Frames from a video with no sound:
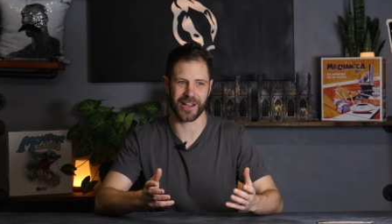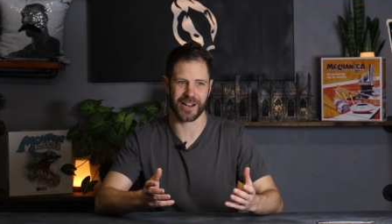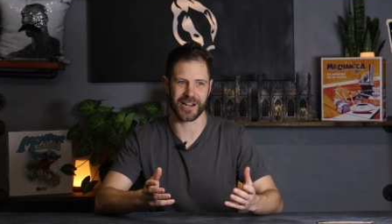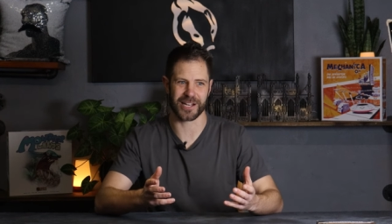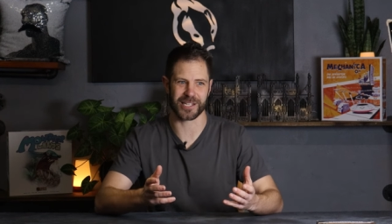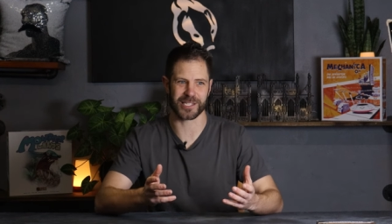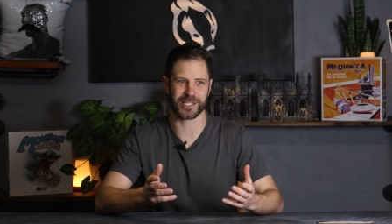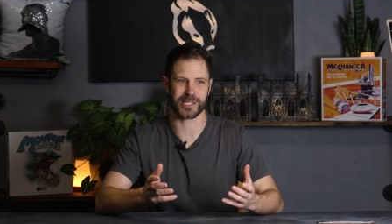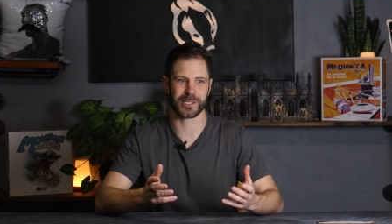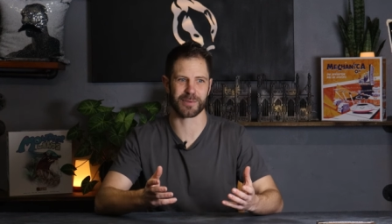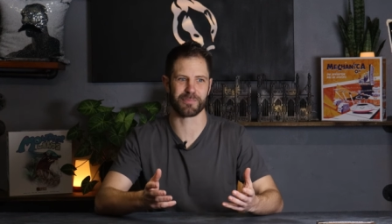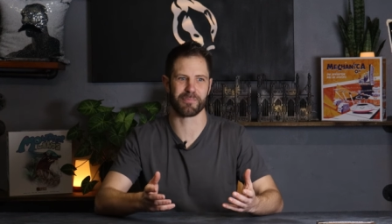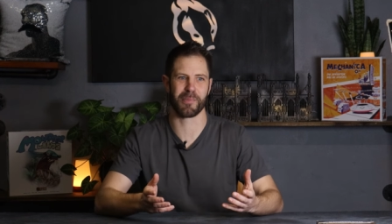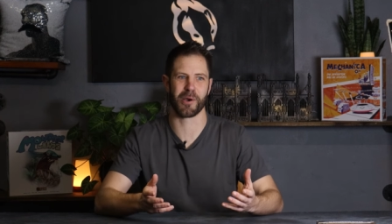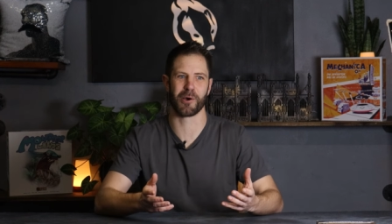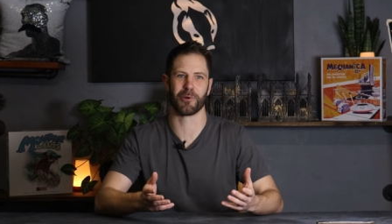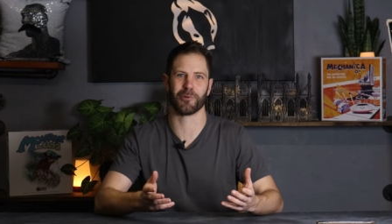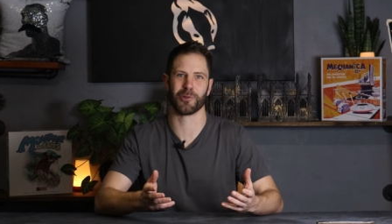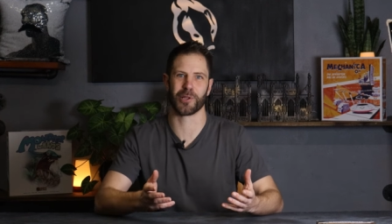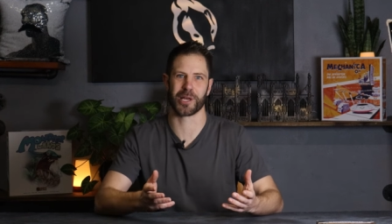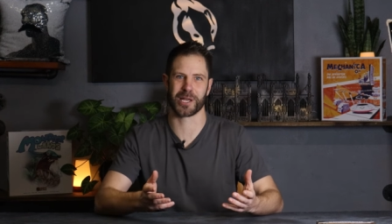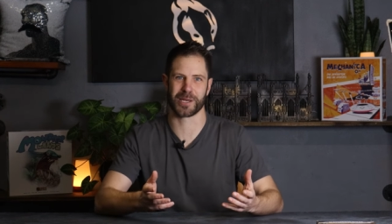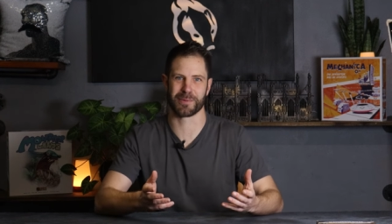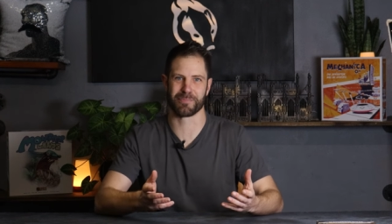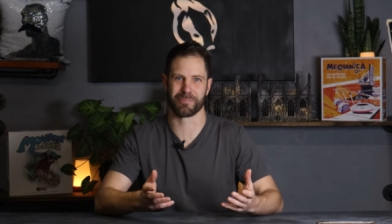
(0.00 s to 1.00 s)
and it
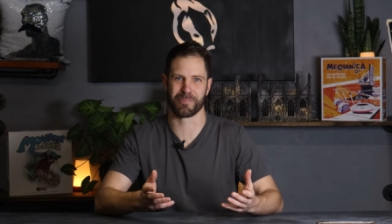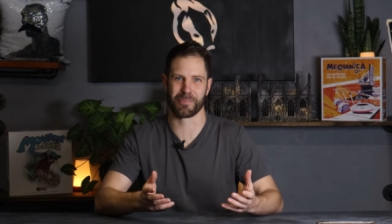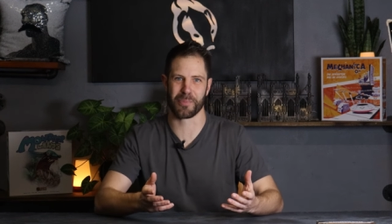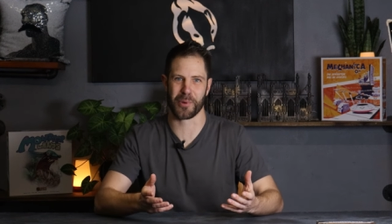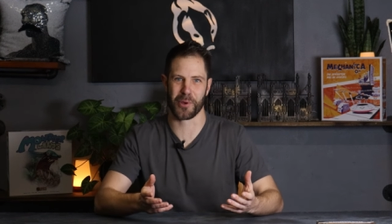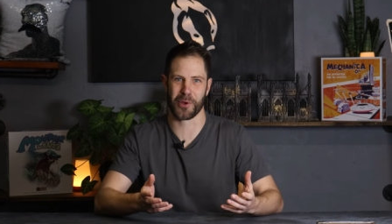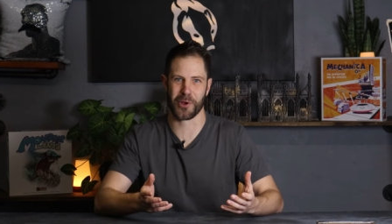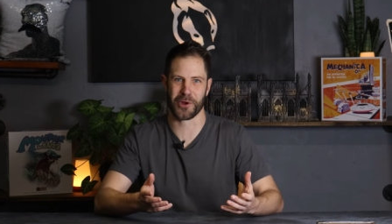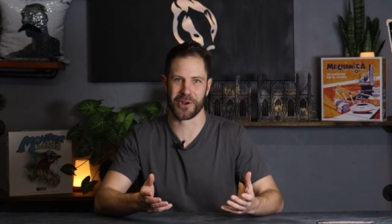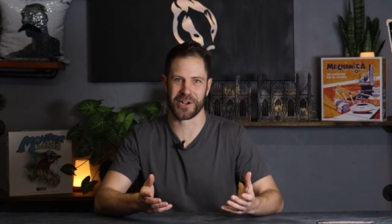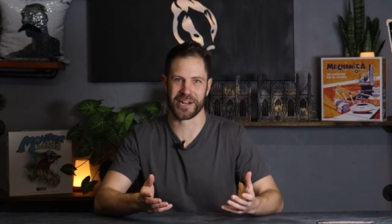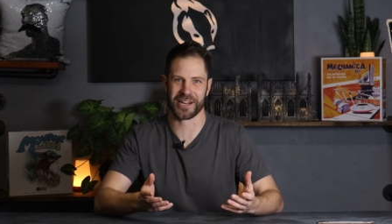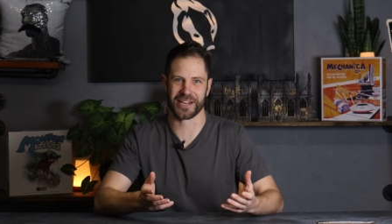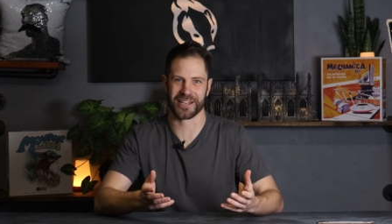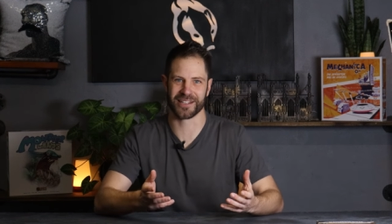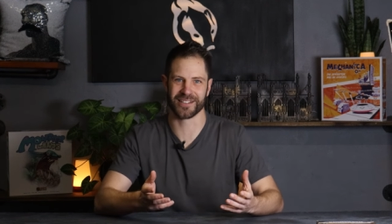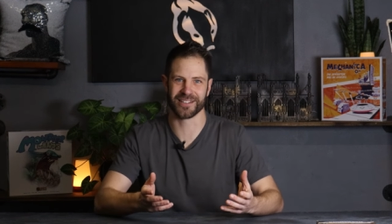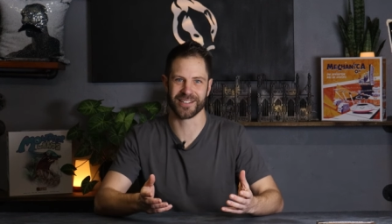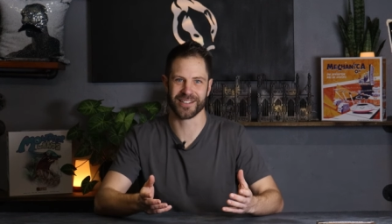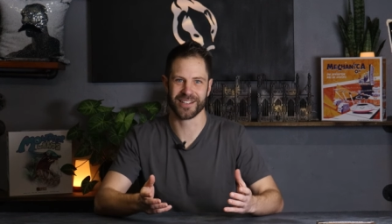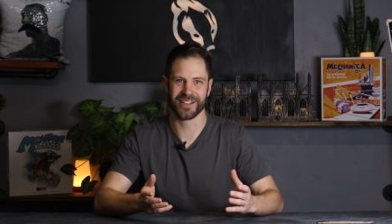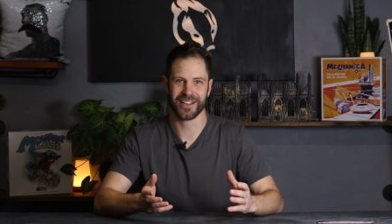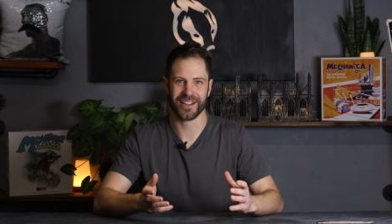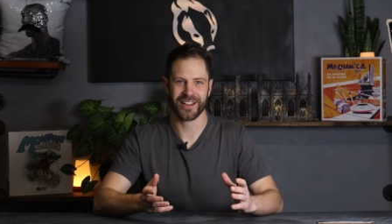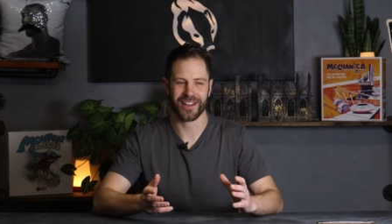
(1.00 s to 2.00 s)
smelt like
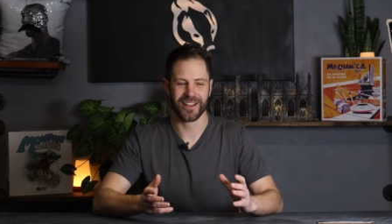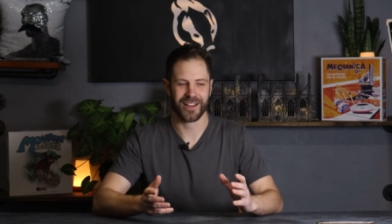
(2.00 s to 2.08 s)
burning.